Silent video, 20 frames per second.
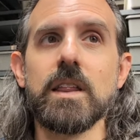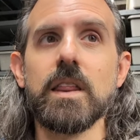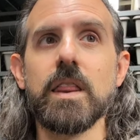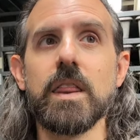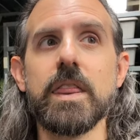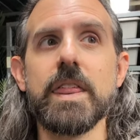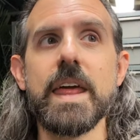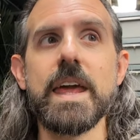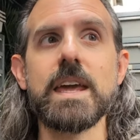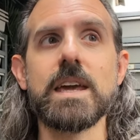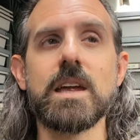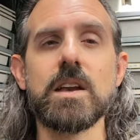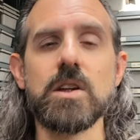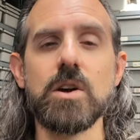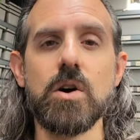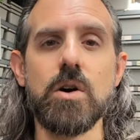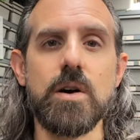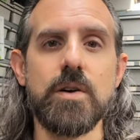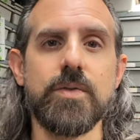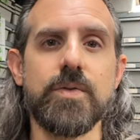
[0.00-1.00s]
they can
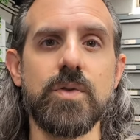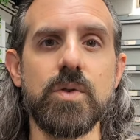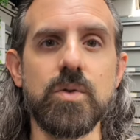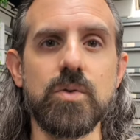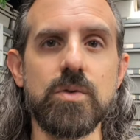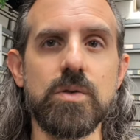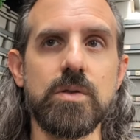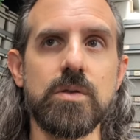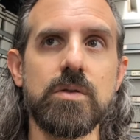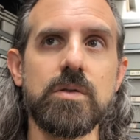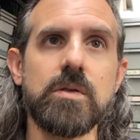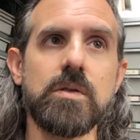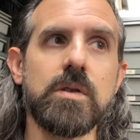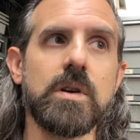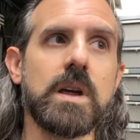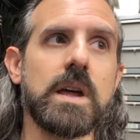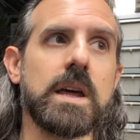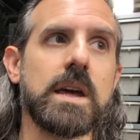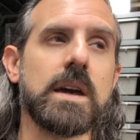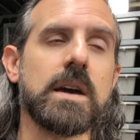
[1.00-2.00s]
go off food.
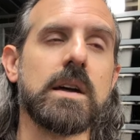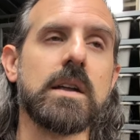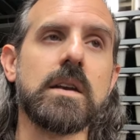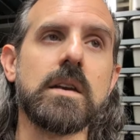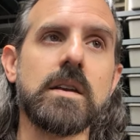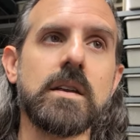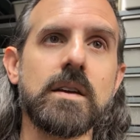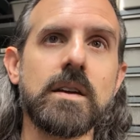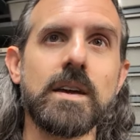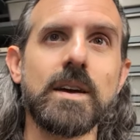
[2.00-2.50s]
And